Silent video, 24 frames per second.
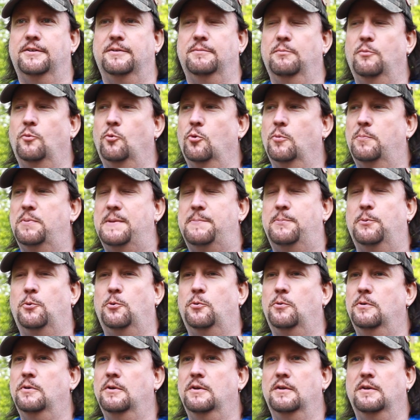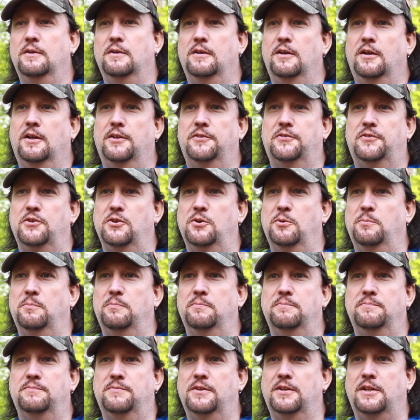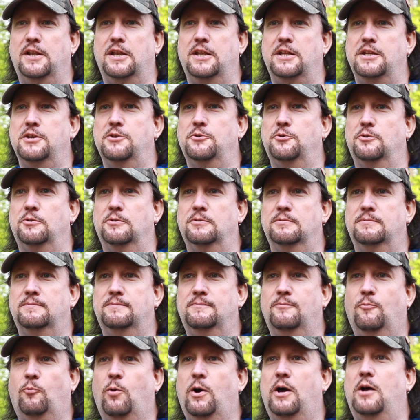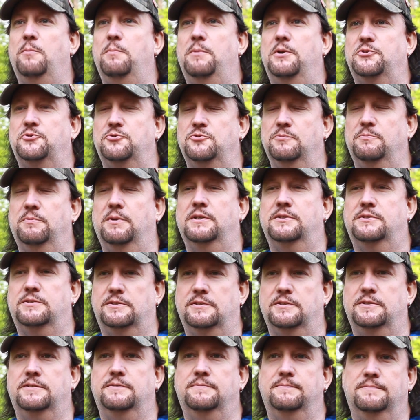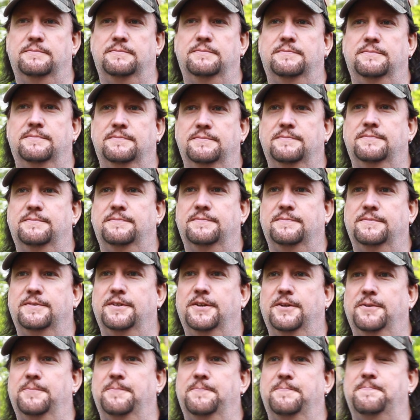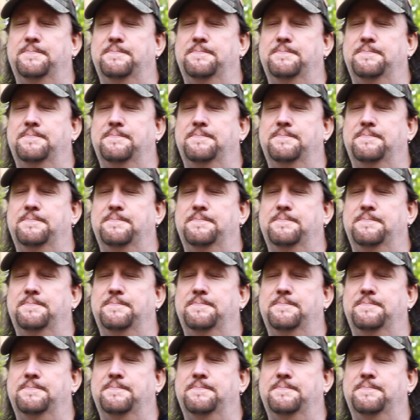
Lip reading: More people hunt them than any other wild mushroom, basically. Yep.